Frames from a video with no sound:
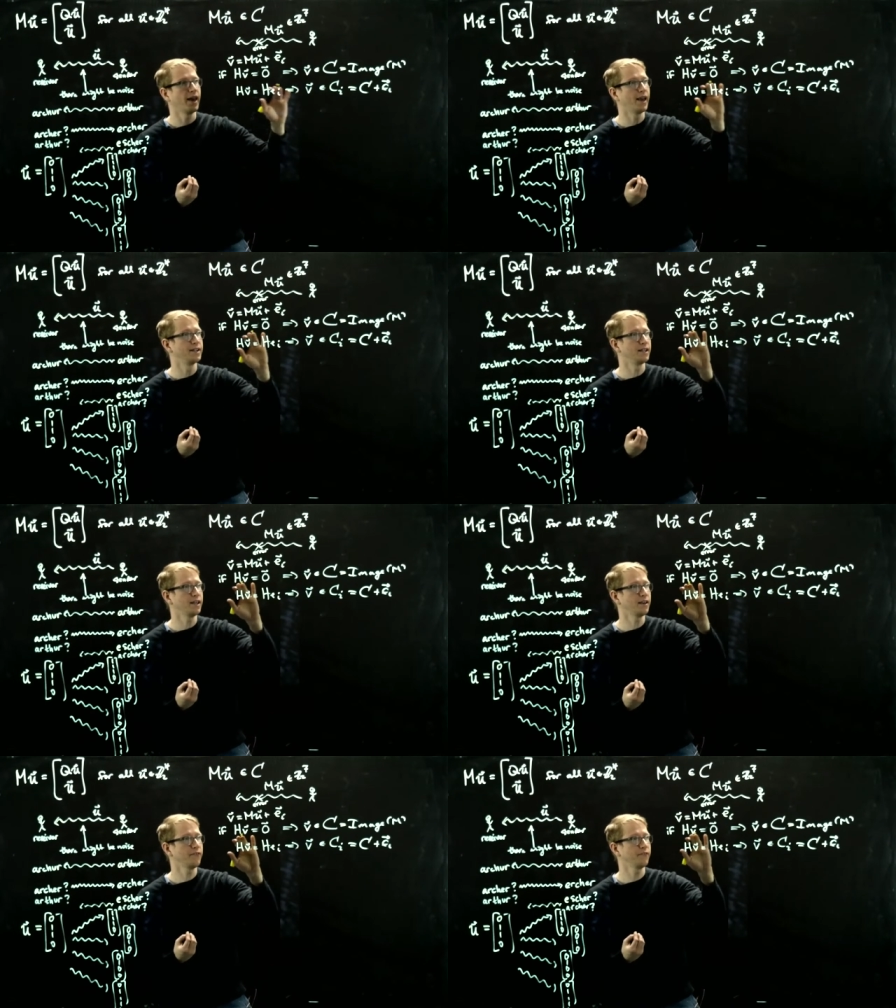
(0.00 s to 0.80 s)
And
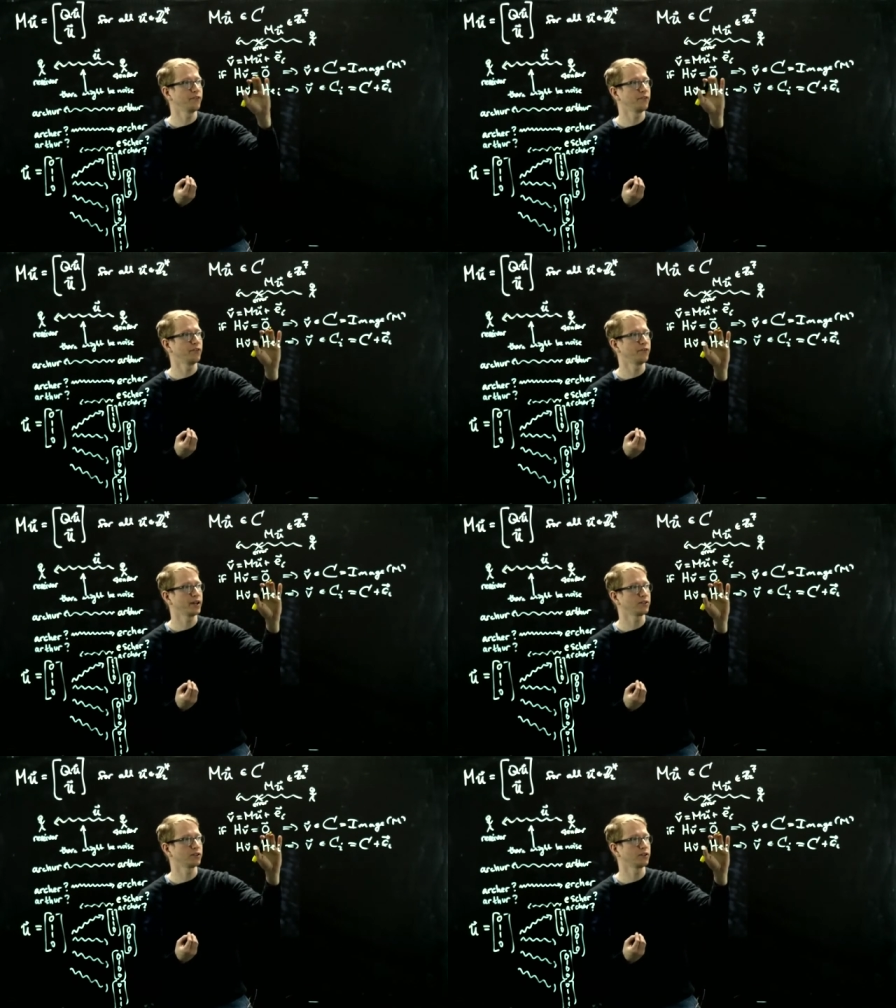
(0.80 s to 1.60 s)
if the
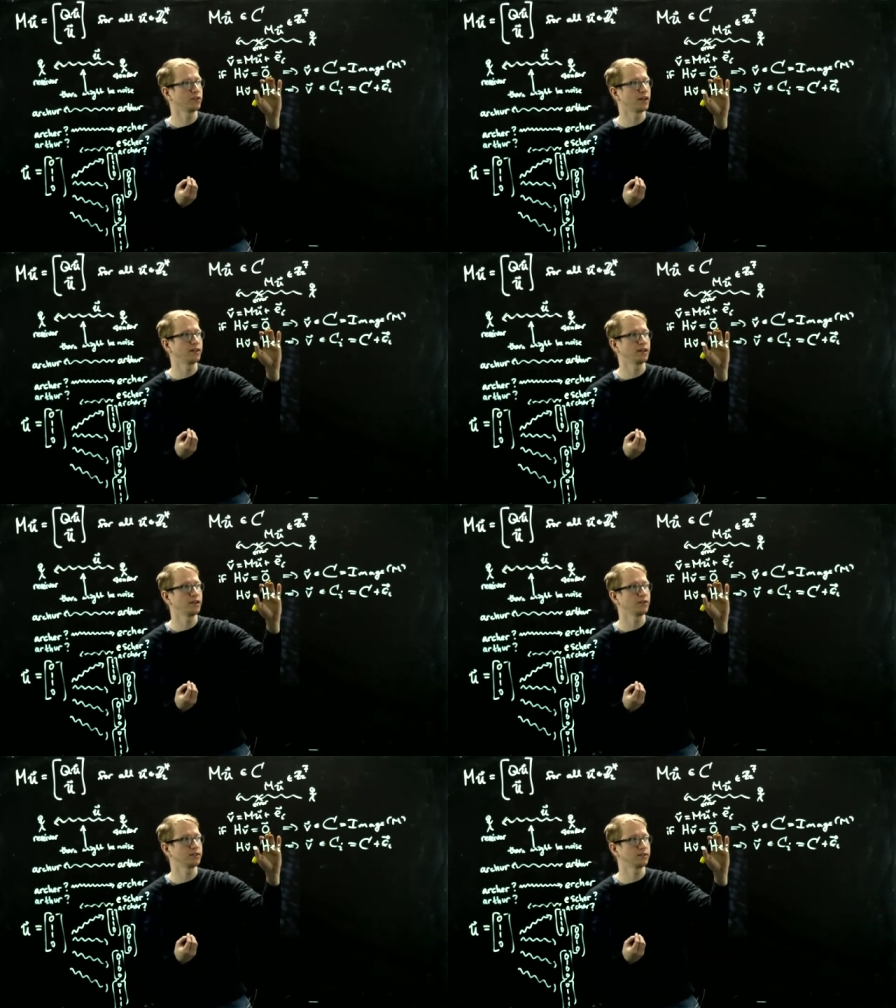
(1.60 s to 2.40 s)
vector that
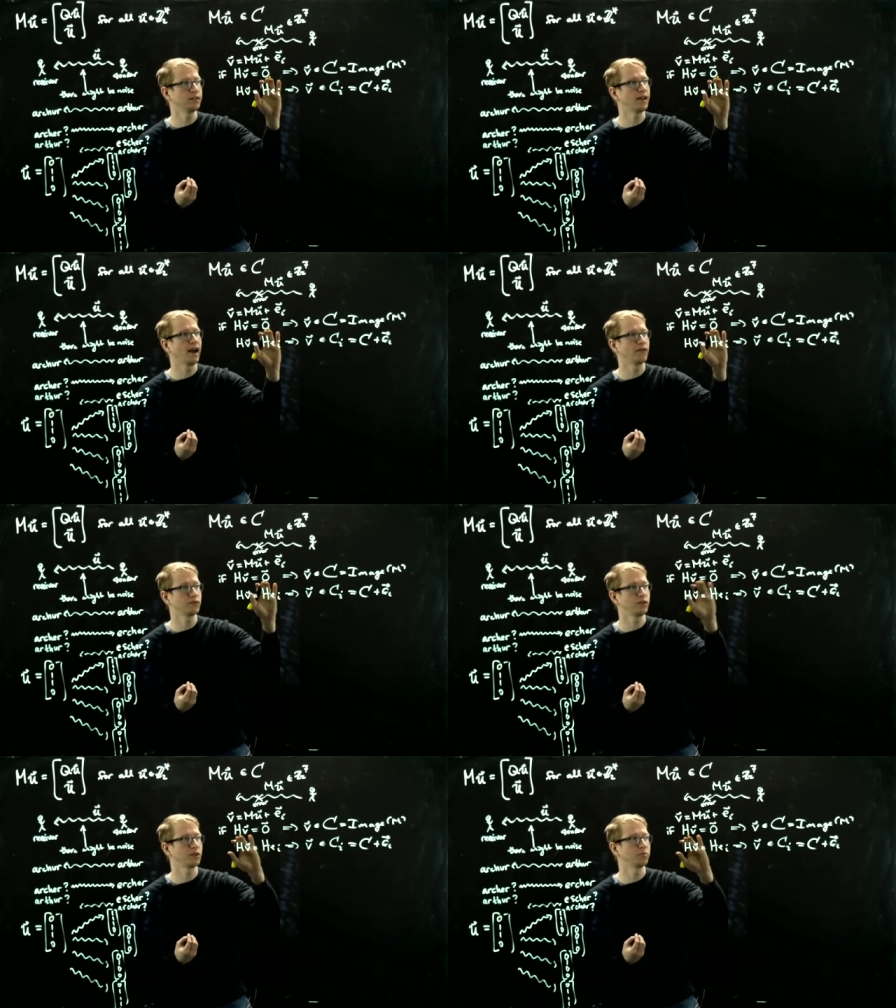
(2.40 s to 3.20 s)
they see
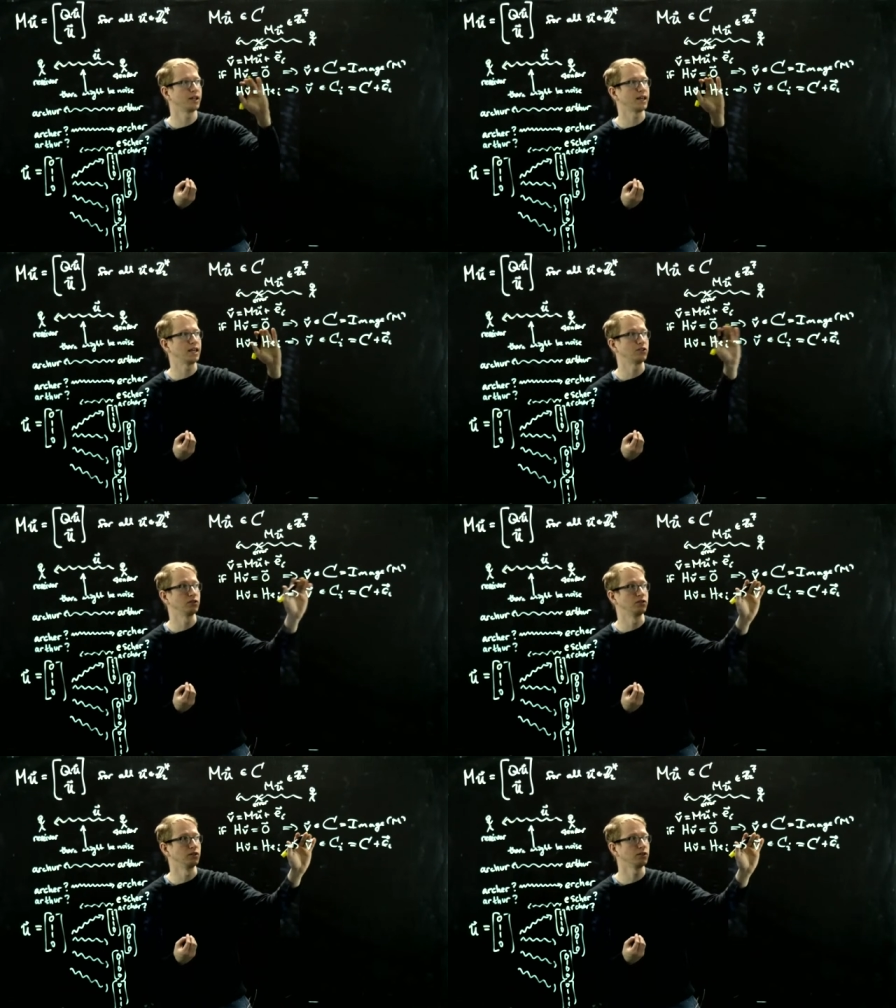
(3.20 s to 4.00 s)
after they apply H
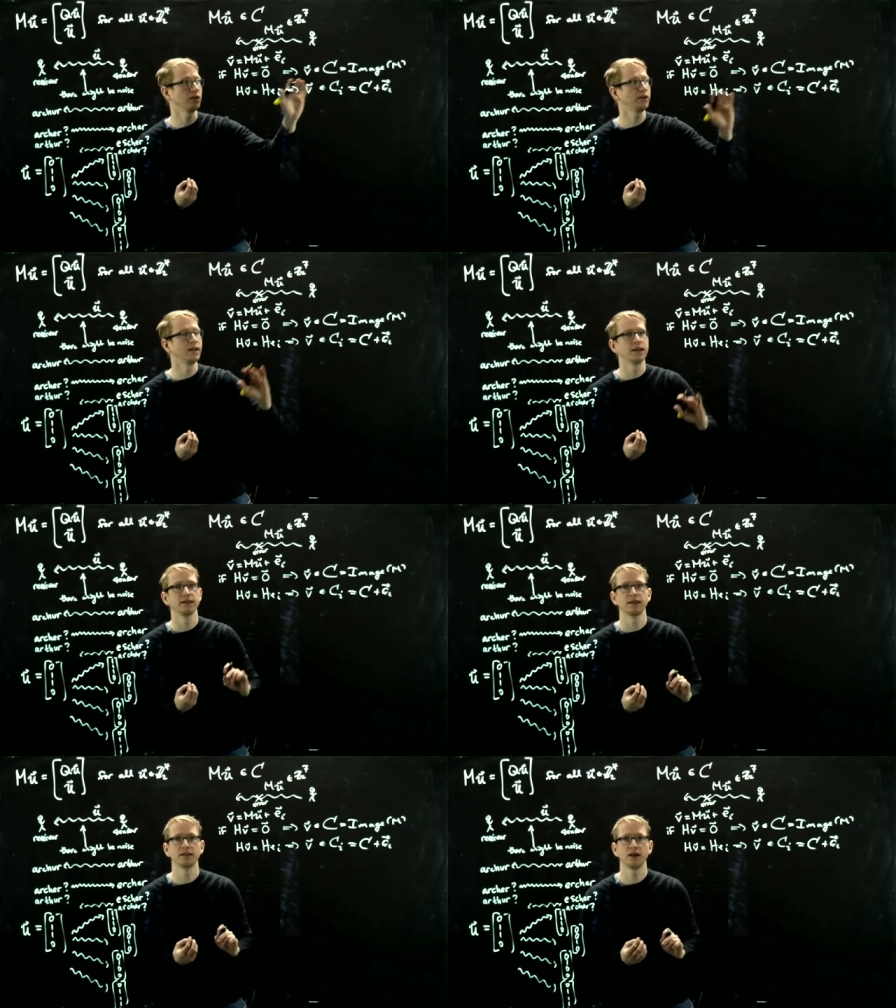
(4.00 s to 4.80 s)
is 0,
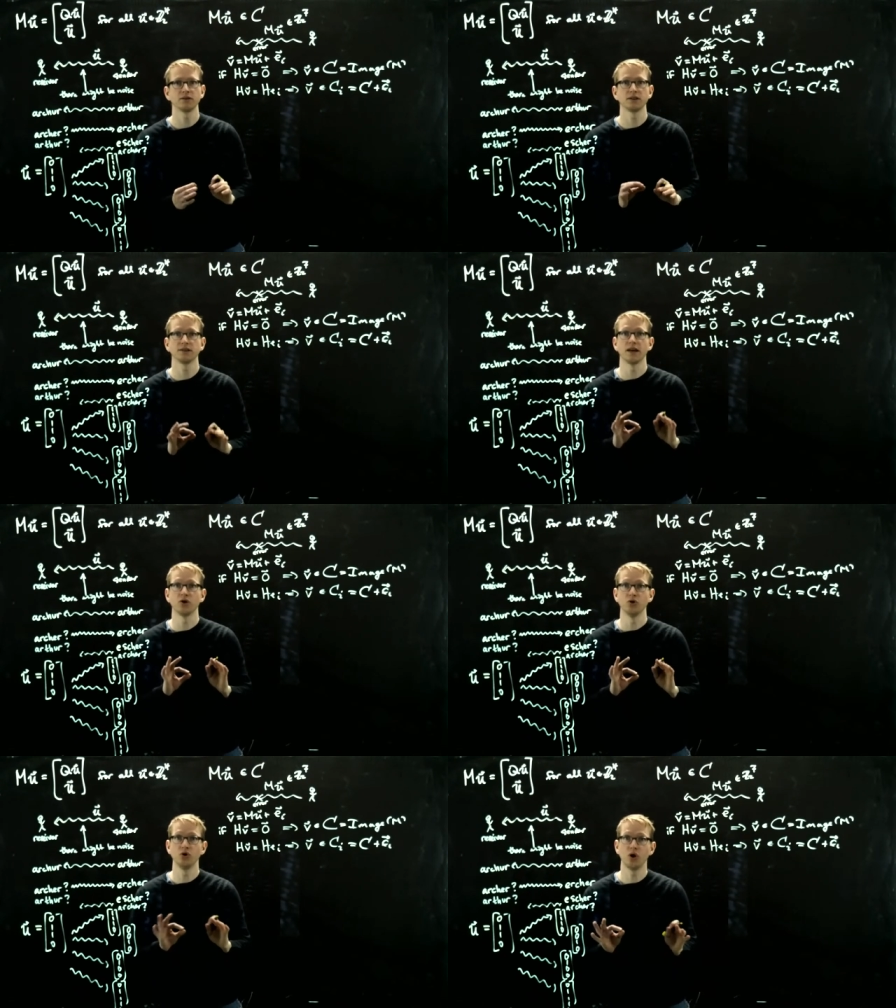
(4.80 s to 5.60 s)
that tells us
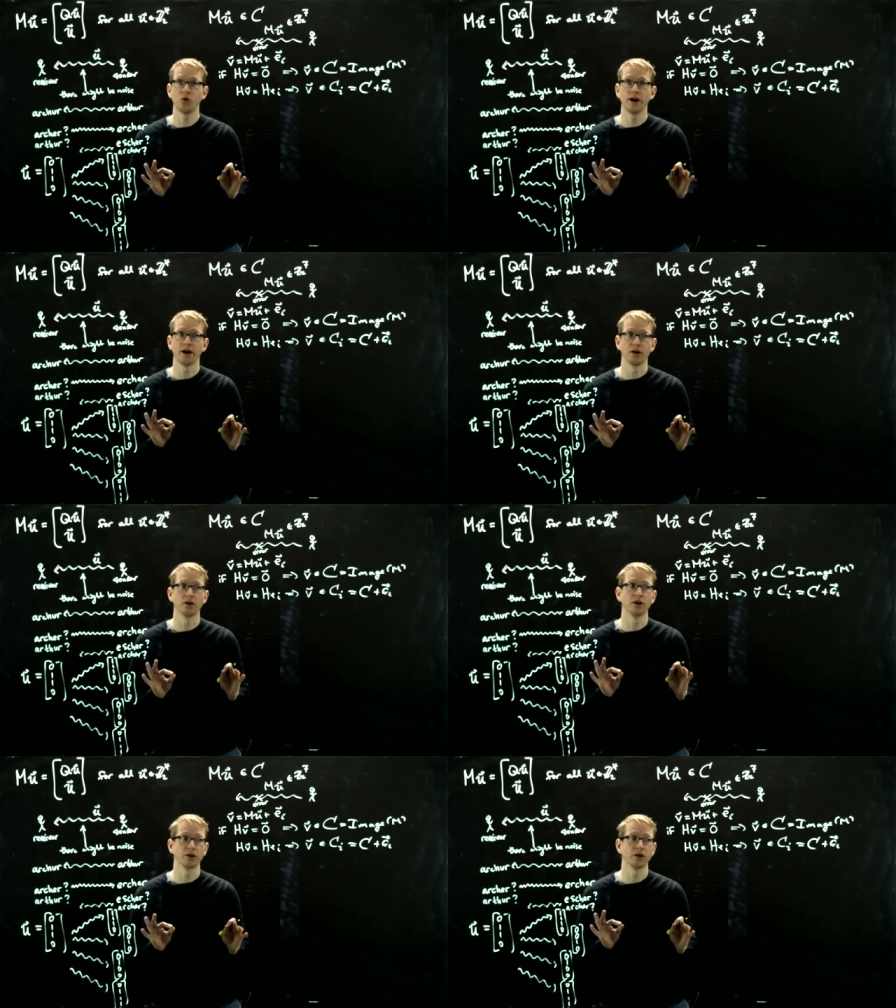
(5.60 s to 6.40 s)
that no
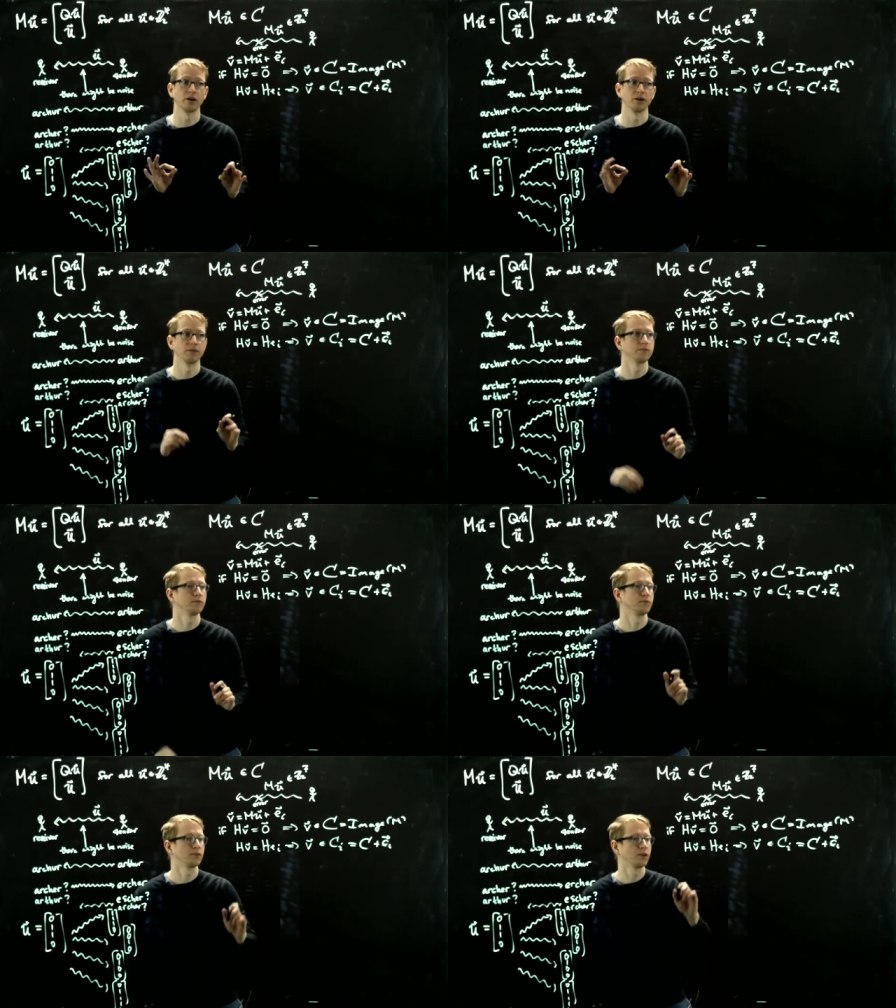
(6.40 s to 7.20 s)
error occurred.
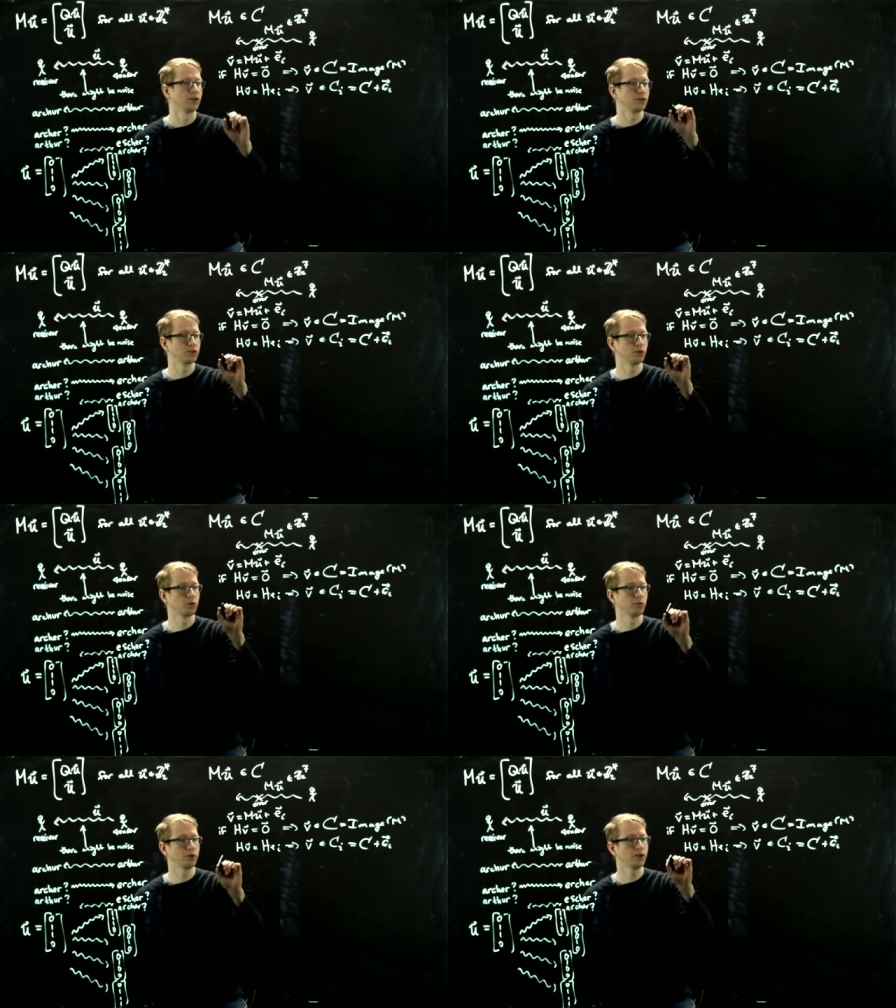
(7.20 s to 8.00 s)
So
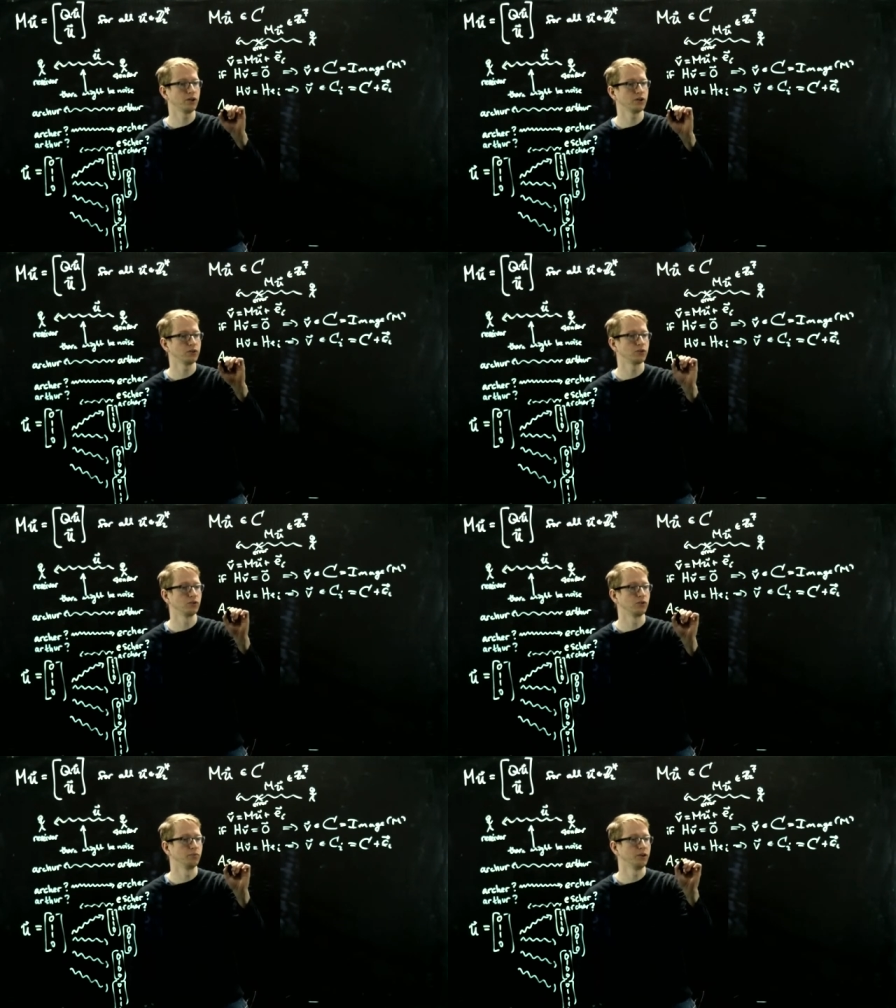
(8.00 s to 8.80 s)
we're going to
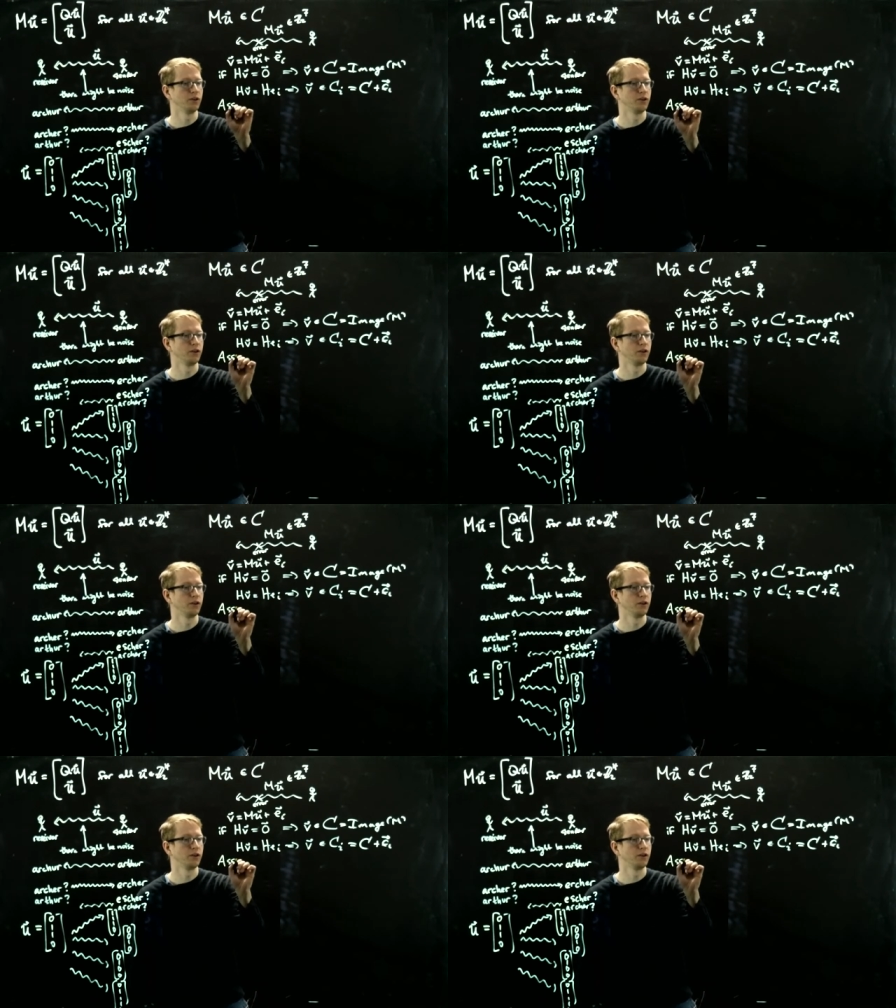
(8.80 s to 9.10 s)
assume